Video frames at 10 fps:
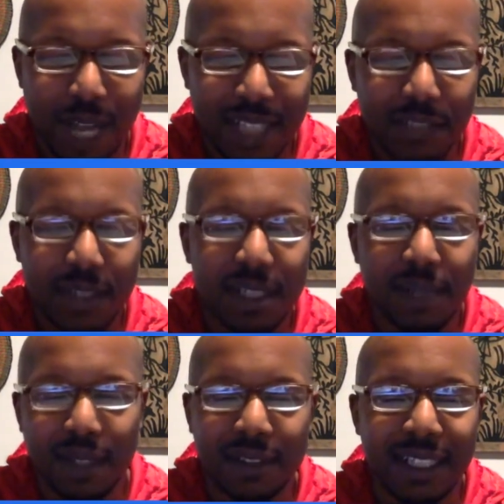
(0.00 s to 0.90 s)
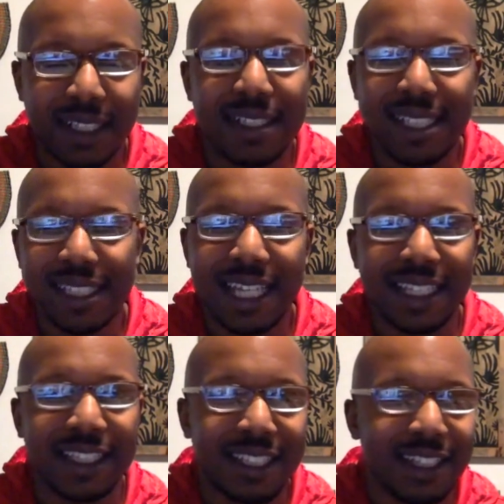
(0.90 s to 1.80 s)
asked a question about getting the ten
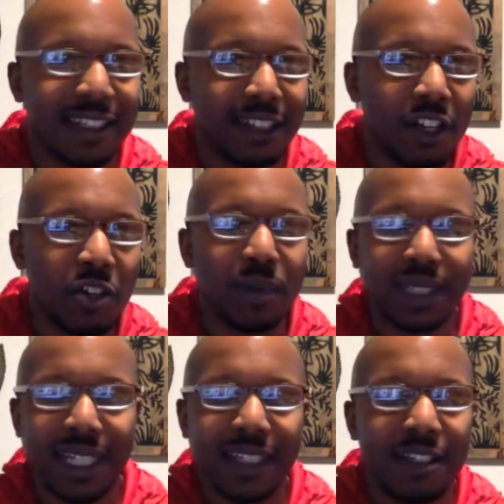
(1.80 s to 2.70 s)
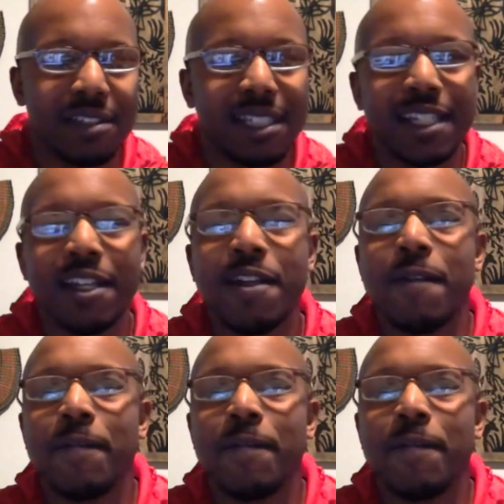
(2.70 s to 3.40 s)
K loan with the L L C.